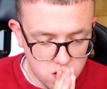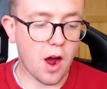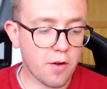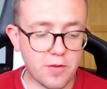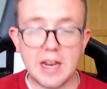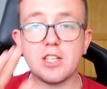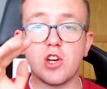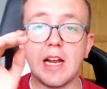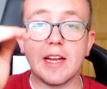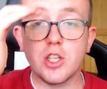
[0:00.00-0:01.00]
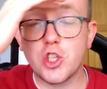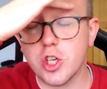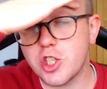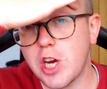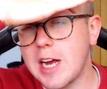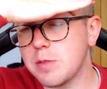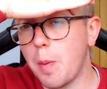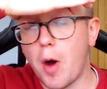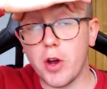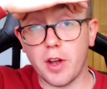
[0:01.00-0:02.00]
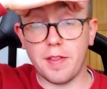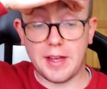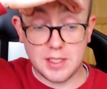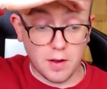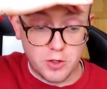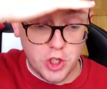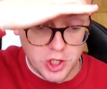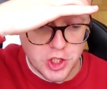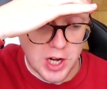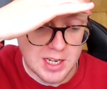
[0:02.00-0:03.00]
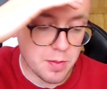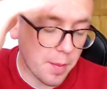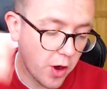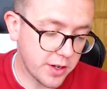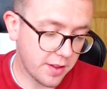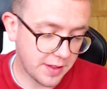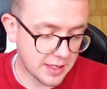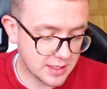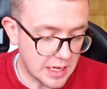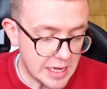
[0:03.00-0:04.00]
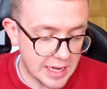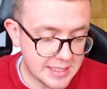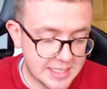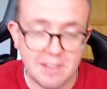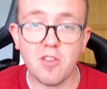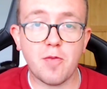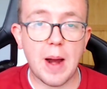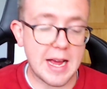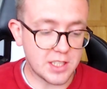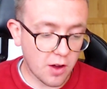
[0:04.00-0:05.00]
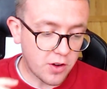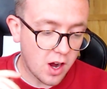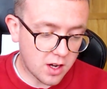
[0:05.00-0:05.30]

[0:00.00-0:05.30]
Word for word: I've literally just changed my mind on this. I've just changed my mind on this. In seventh place, I've got